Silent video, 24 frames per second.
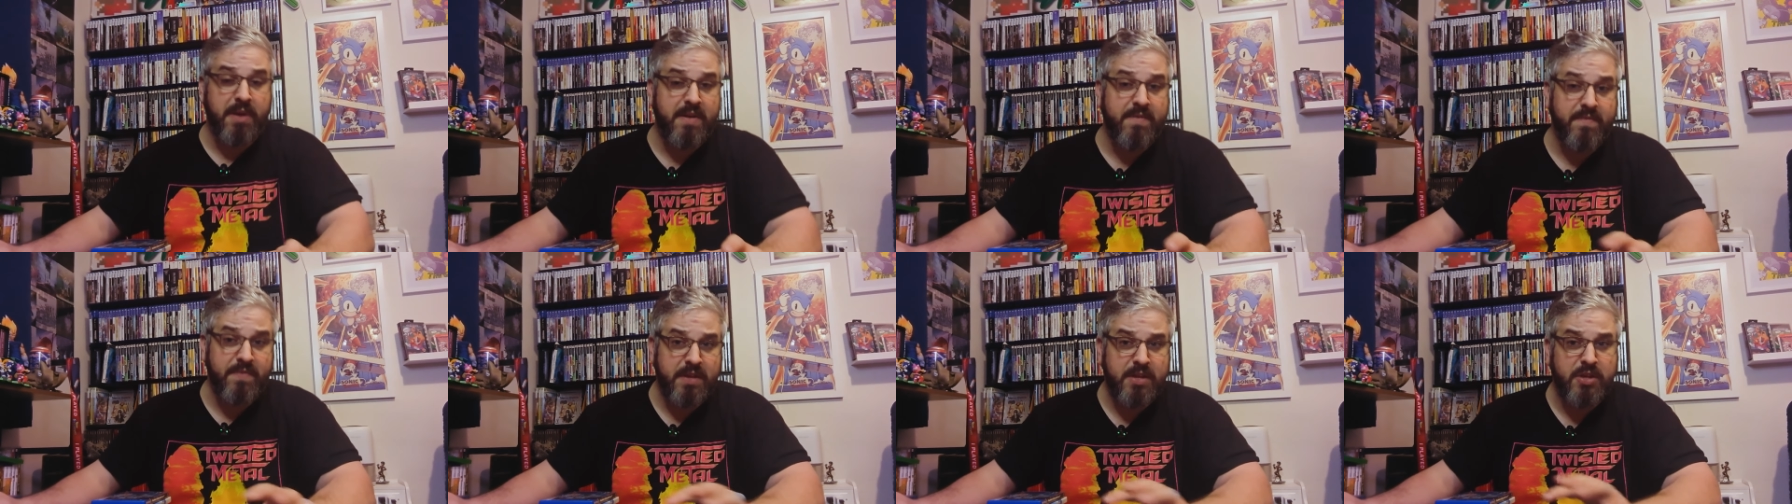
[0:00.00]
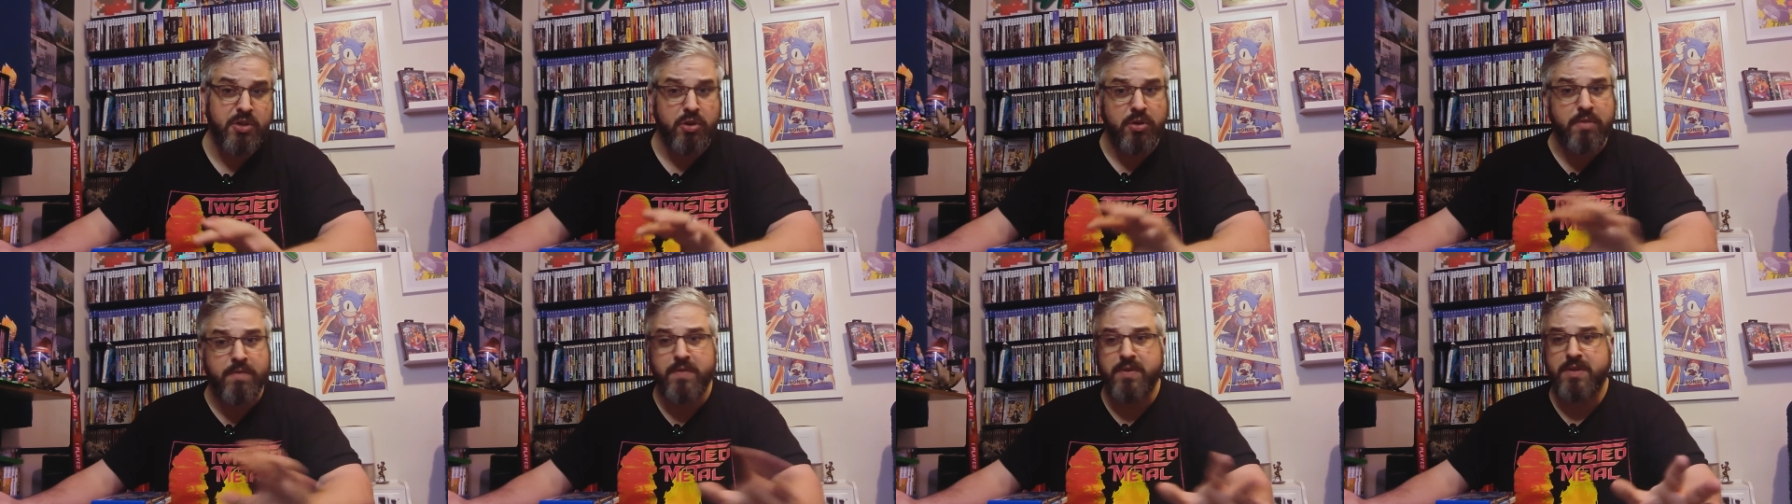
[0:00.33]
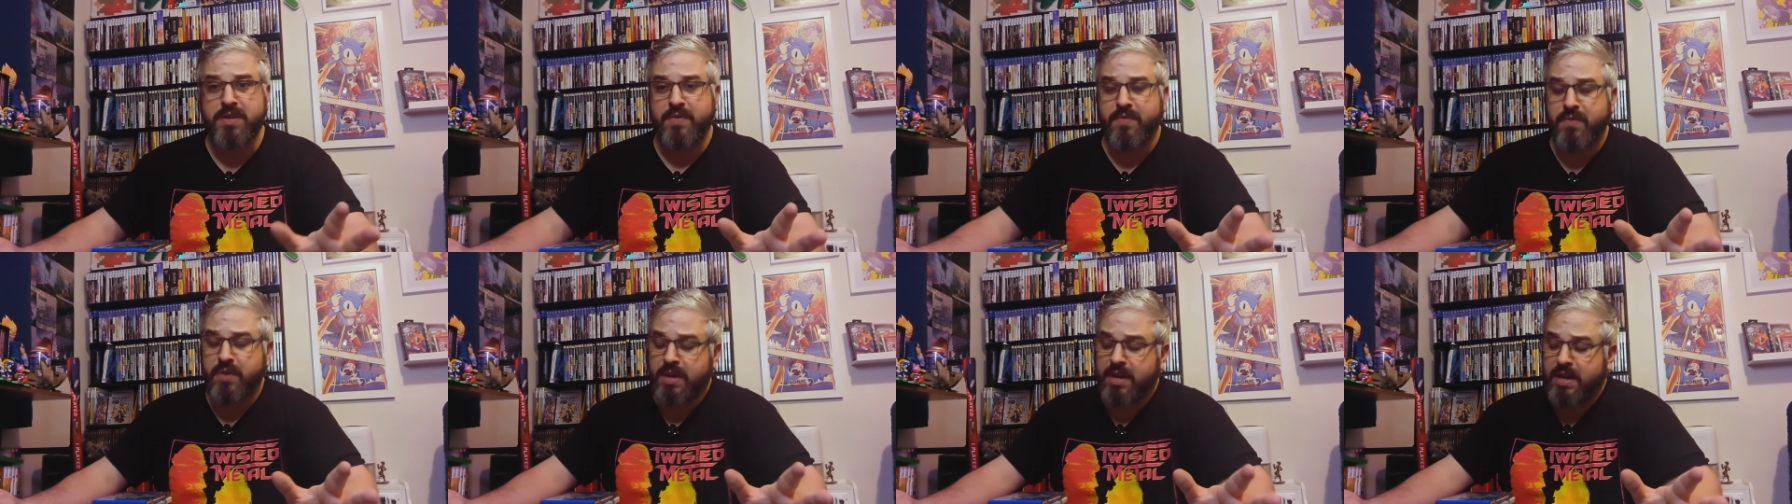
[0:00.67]
But if the
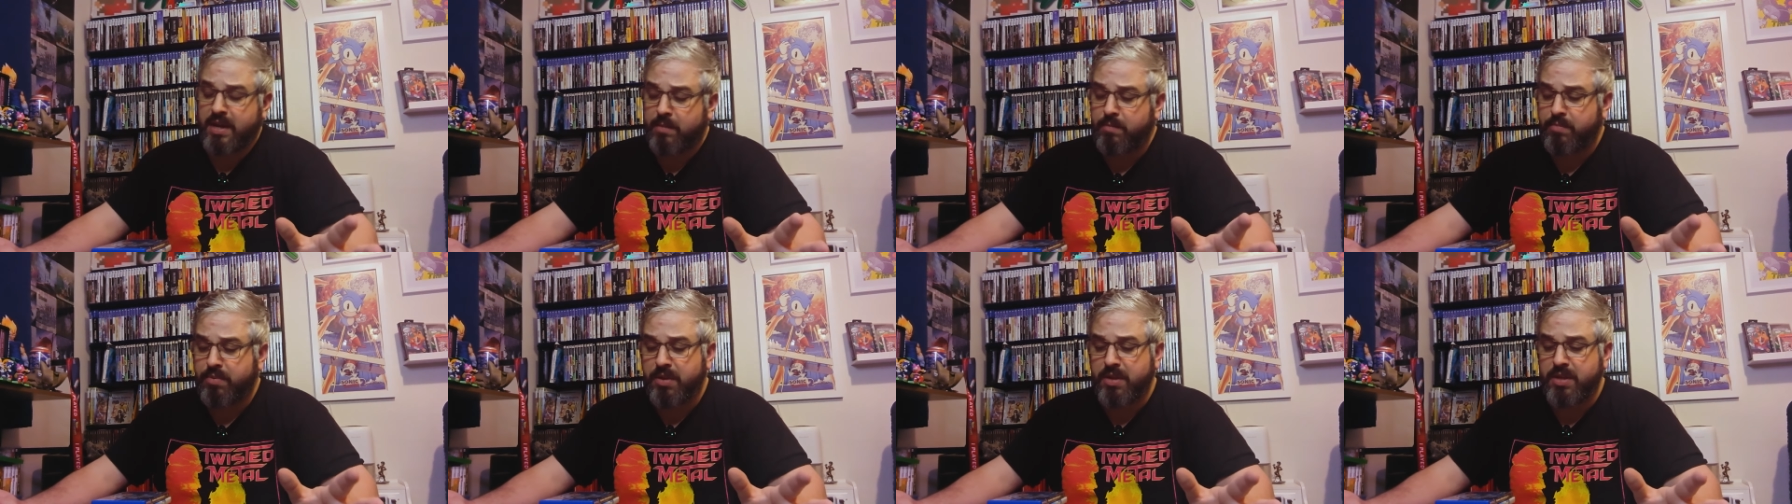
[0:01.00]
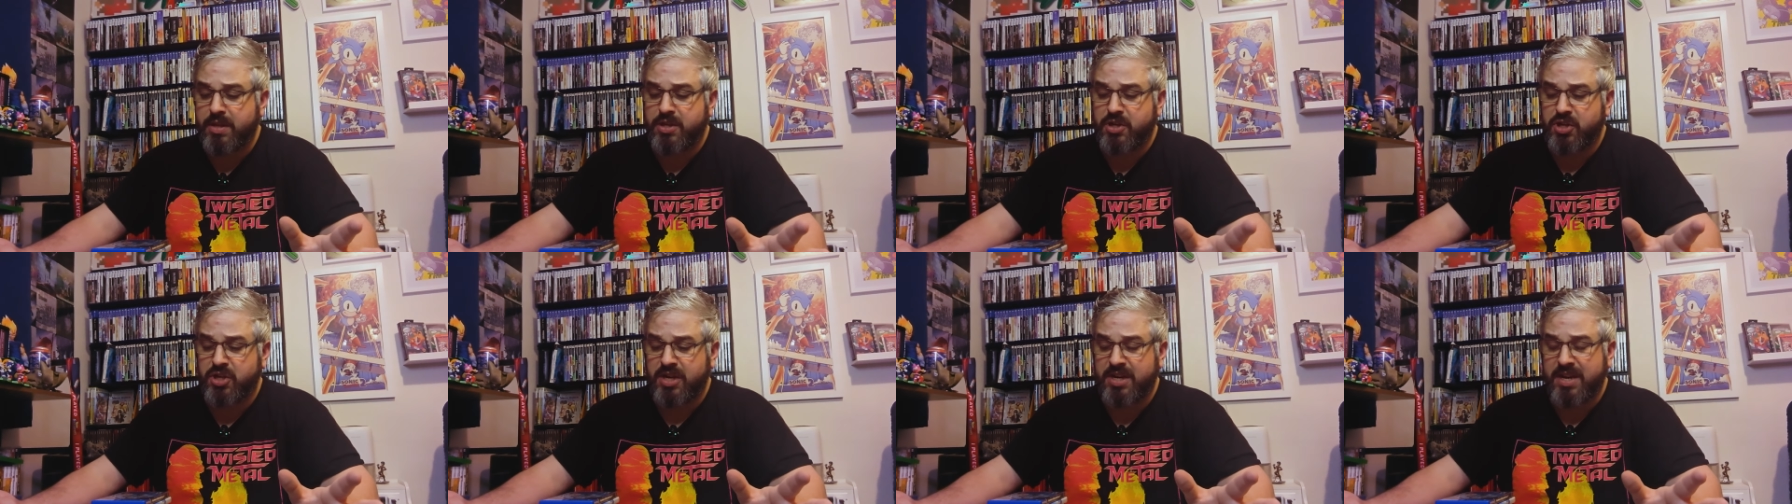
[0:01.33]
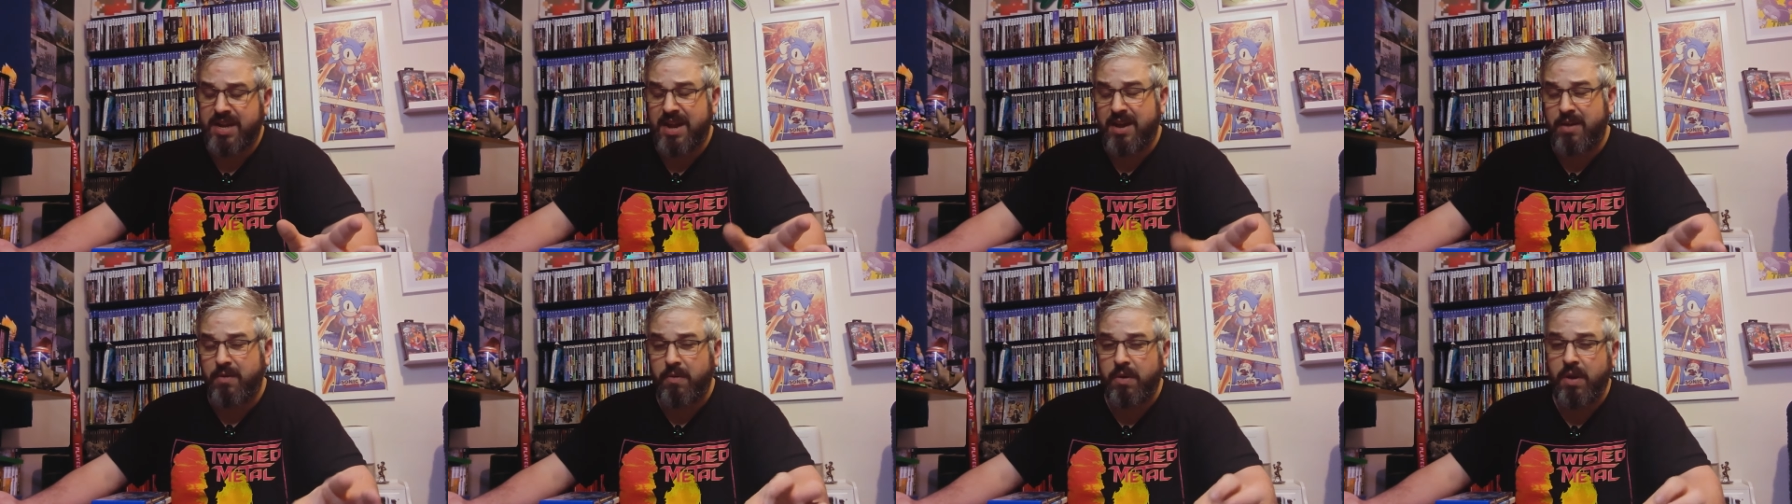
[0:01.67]
servers ever get completely
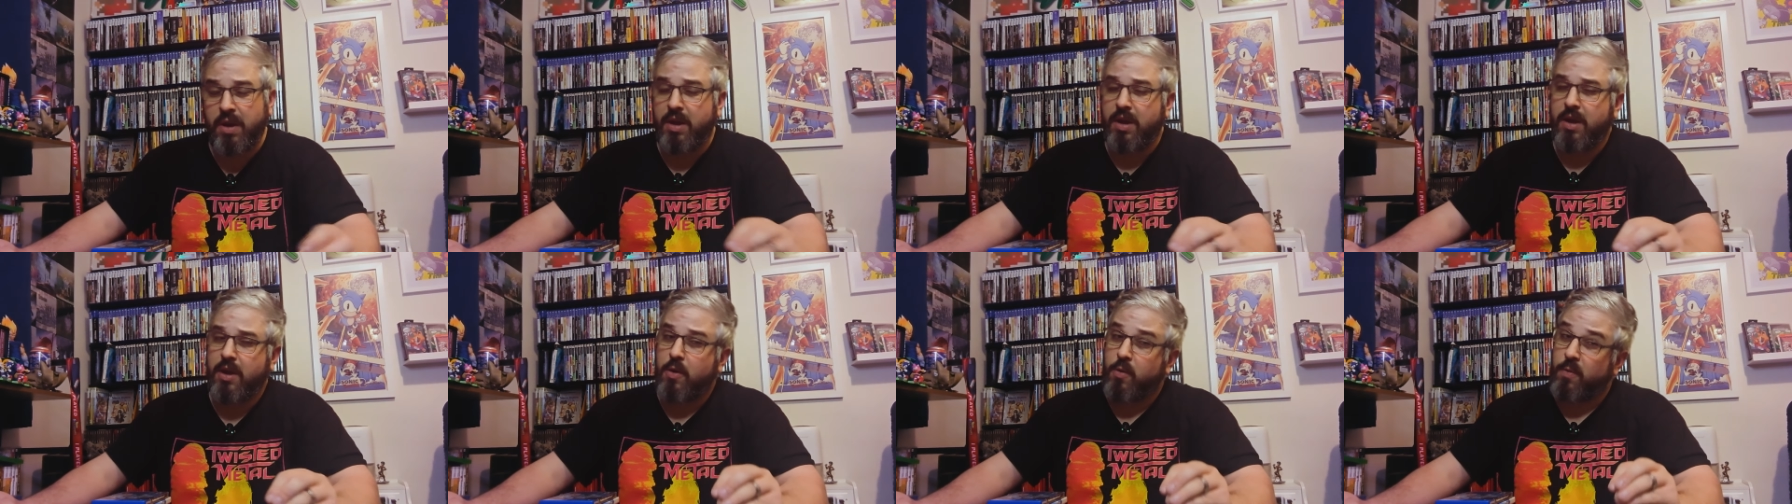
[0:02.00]
shut down,